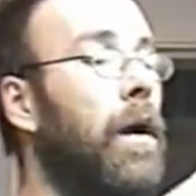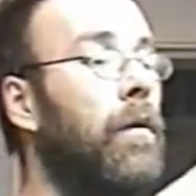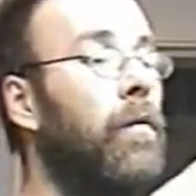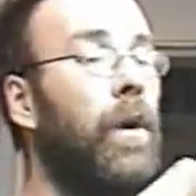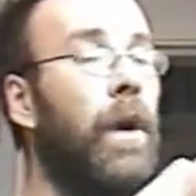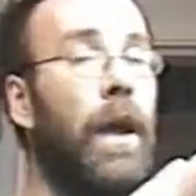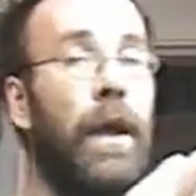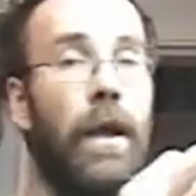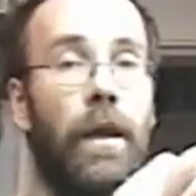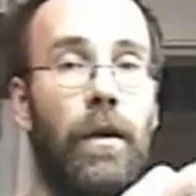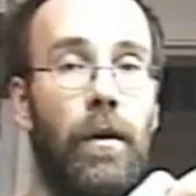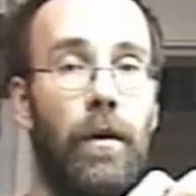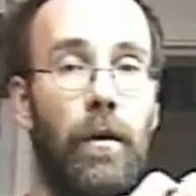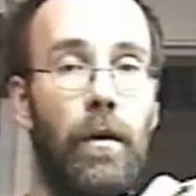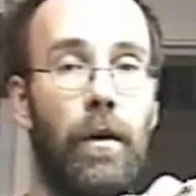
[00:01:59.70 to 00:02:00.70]
what I like
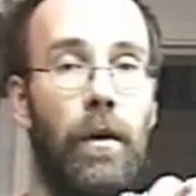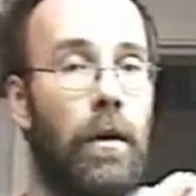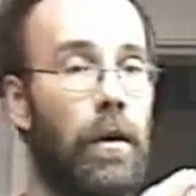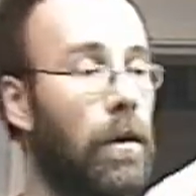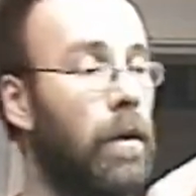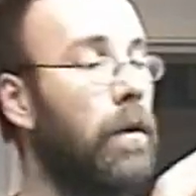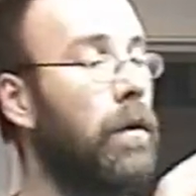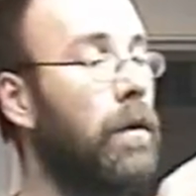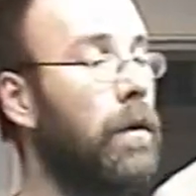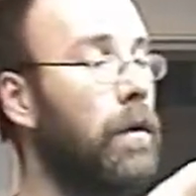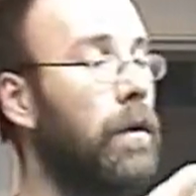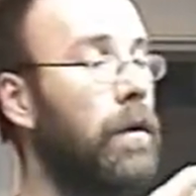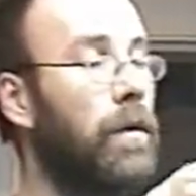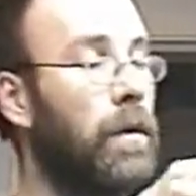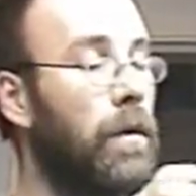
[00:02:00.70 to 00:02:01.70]
doing
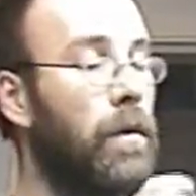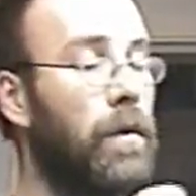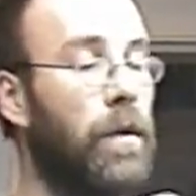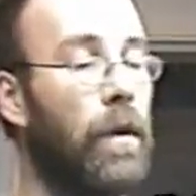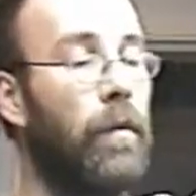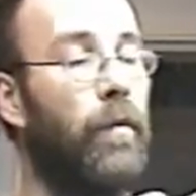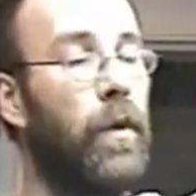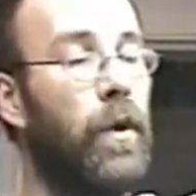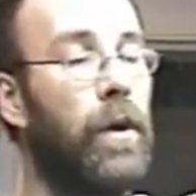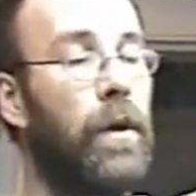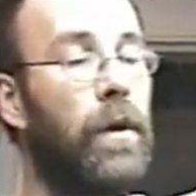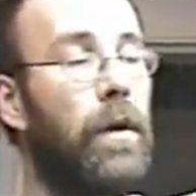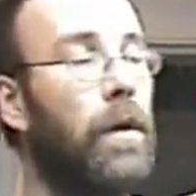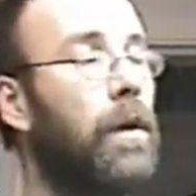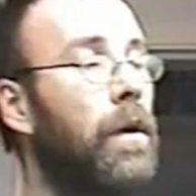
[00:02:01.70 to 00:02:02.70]
is I'll put
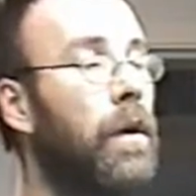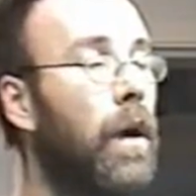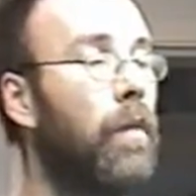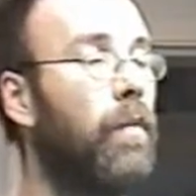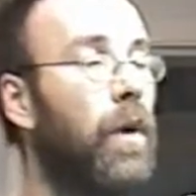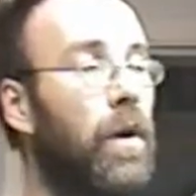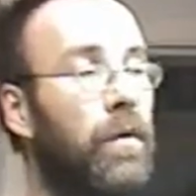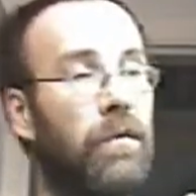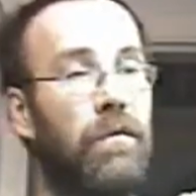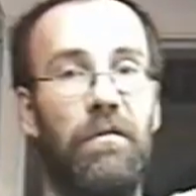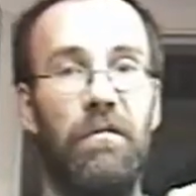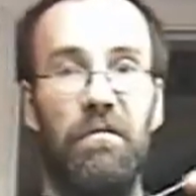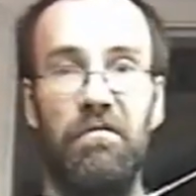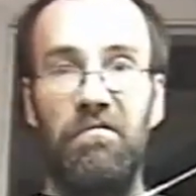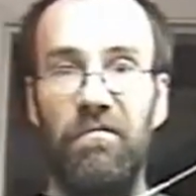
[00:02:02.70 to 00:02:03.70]
it about
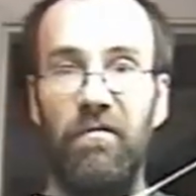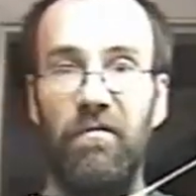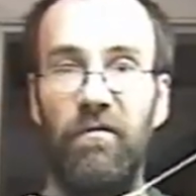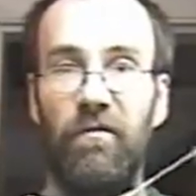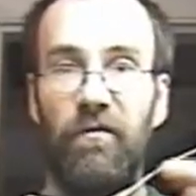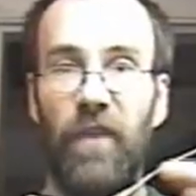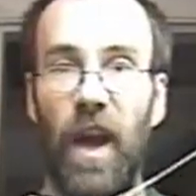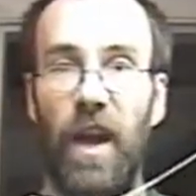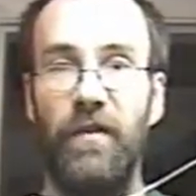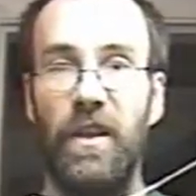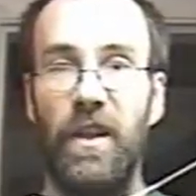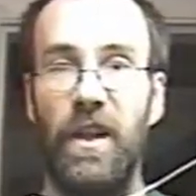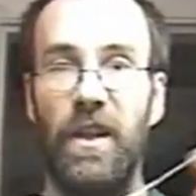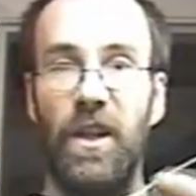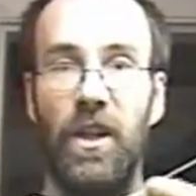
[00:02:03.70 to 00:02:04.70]

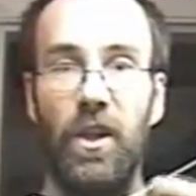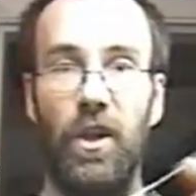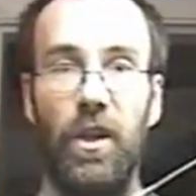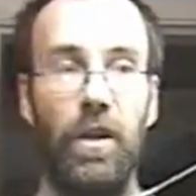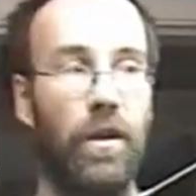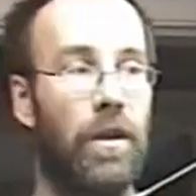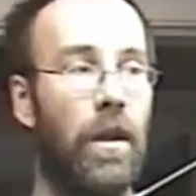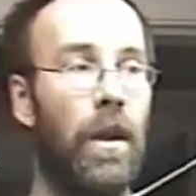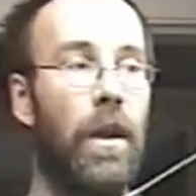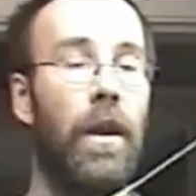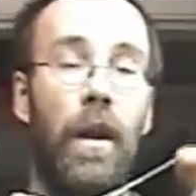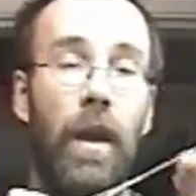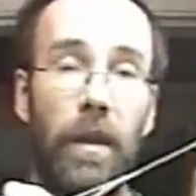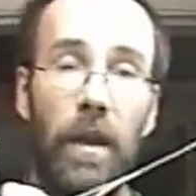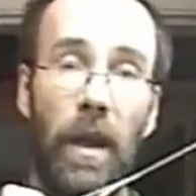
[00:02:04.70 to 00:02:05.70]
5-6 inches,
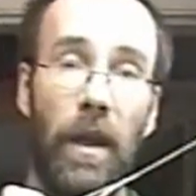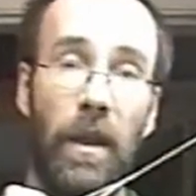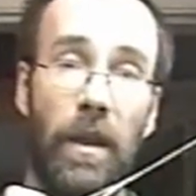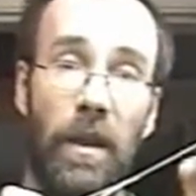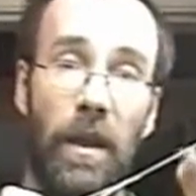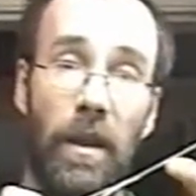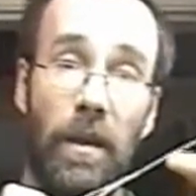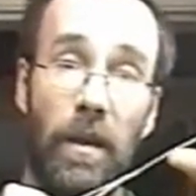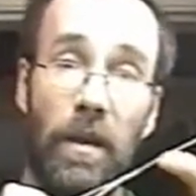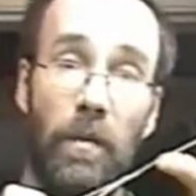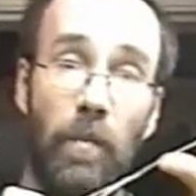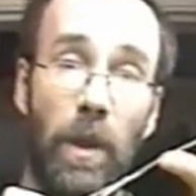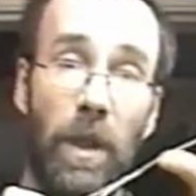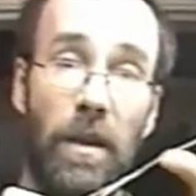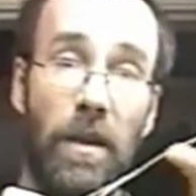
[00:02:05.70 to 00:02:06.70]
and then I can take this
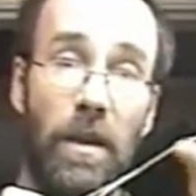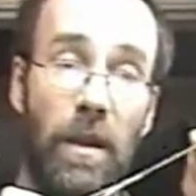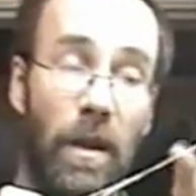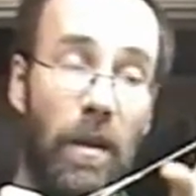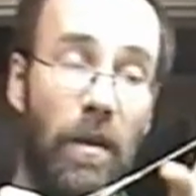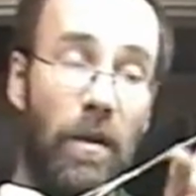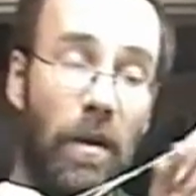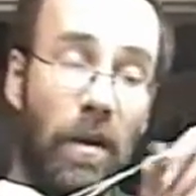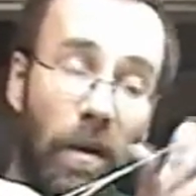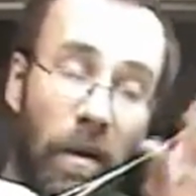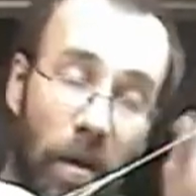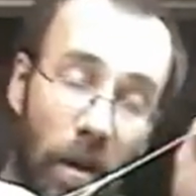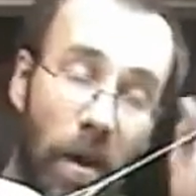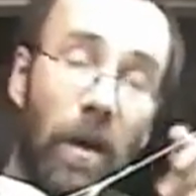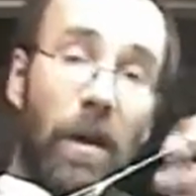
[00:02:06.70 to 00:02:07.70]
piece and either
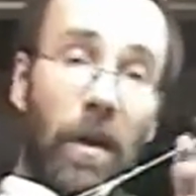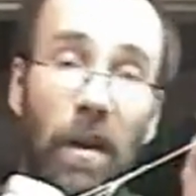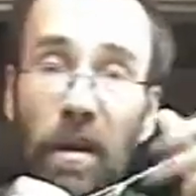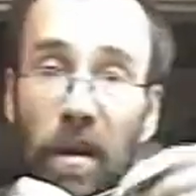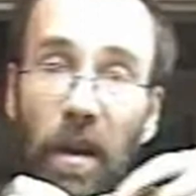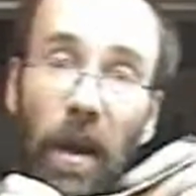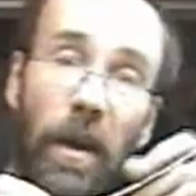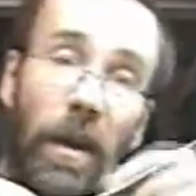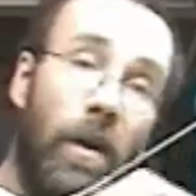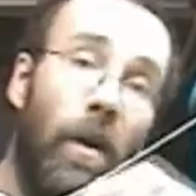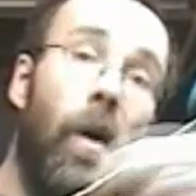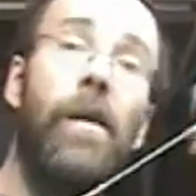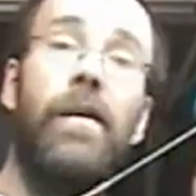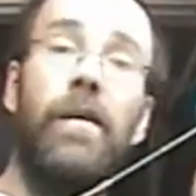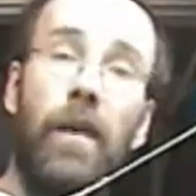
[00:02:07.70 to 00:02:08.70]
kind of
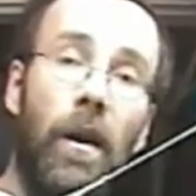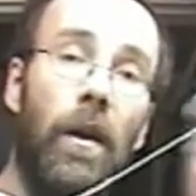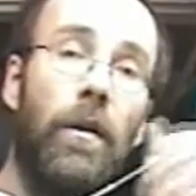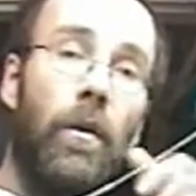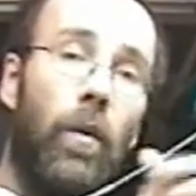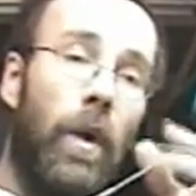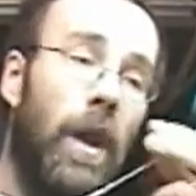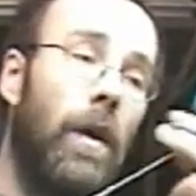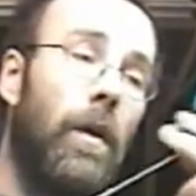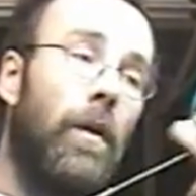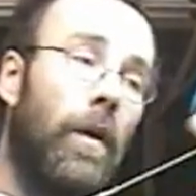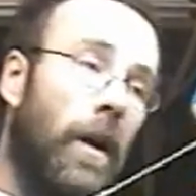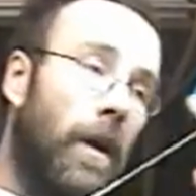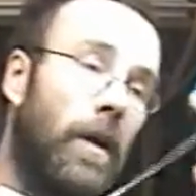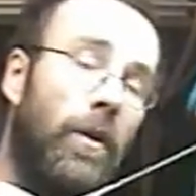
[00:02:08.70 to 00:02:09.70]
knot the other way,
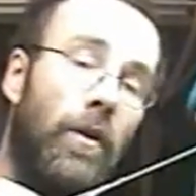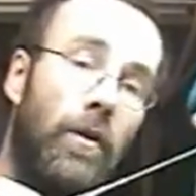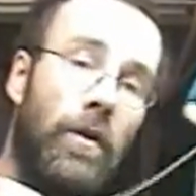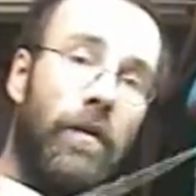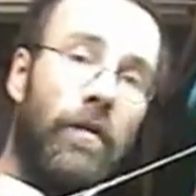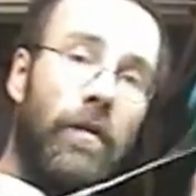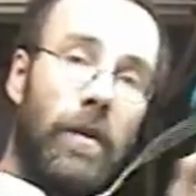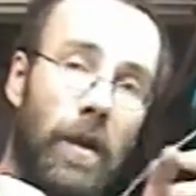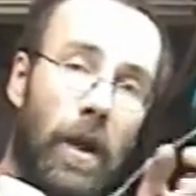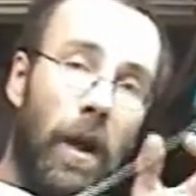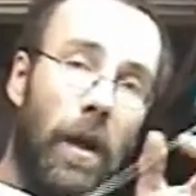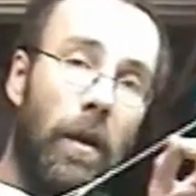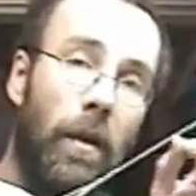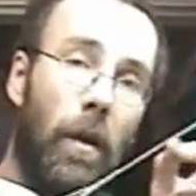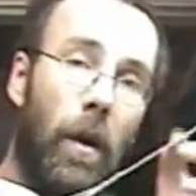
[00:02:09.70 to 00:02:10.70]
or I can use it for
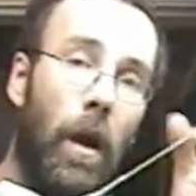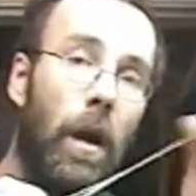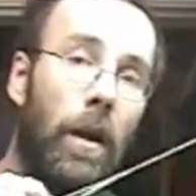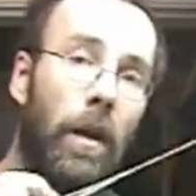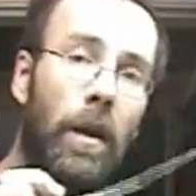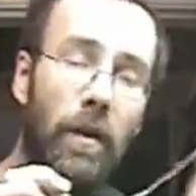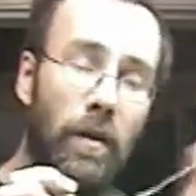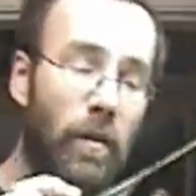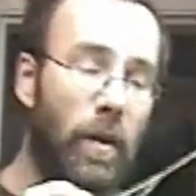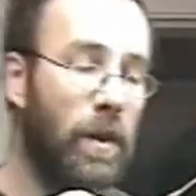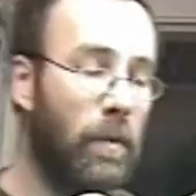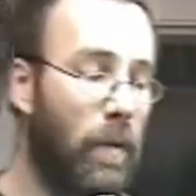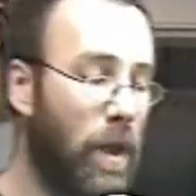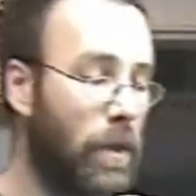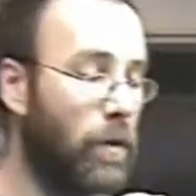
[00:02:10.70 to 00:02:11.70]
tying on. It gives me
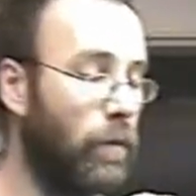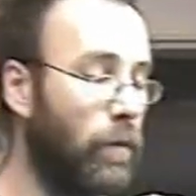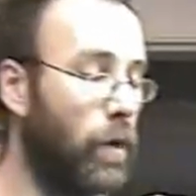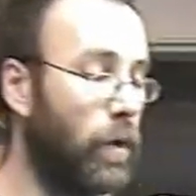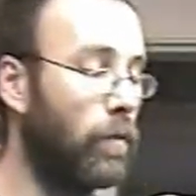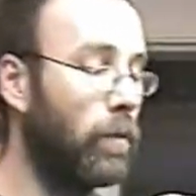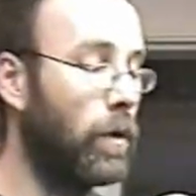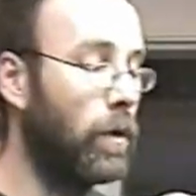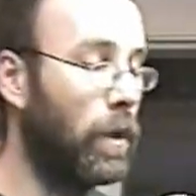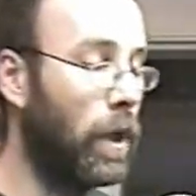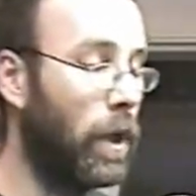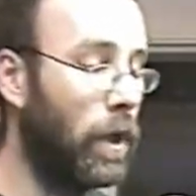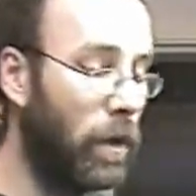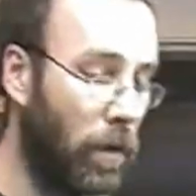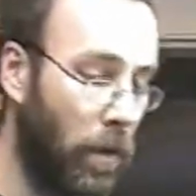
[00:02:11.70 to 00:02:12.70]
some extra room,
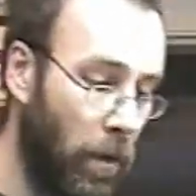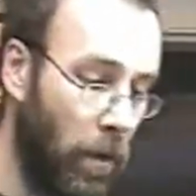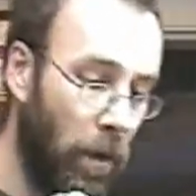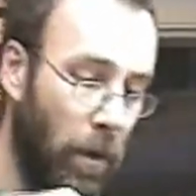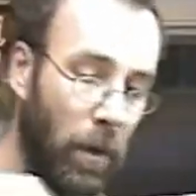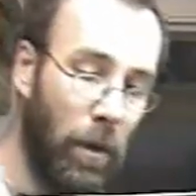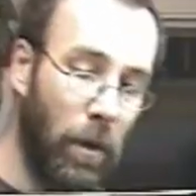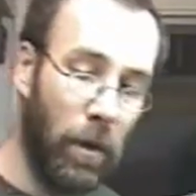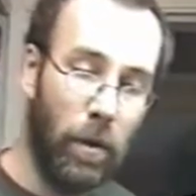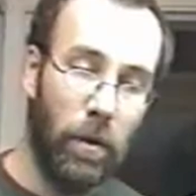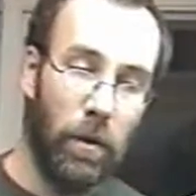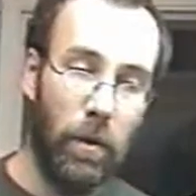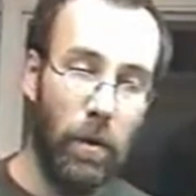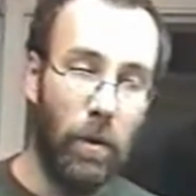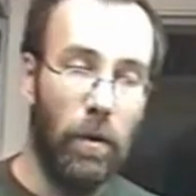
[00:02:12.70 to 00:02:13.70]
okay?
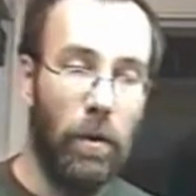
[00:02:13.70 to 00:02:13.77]
So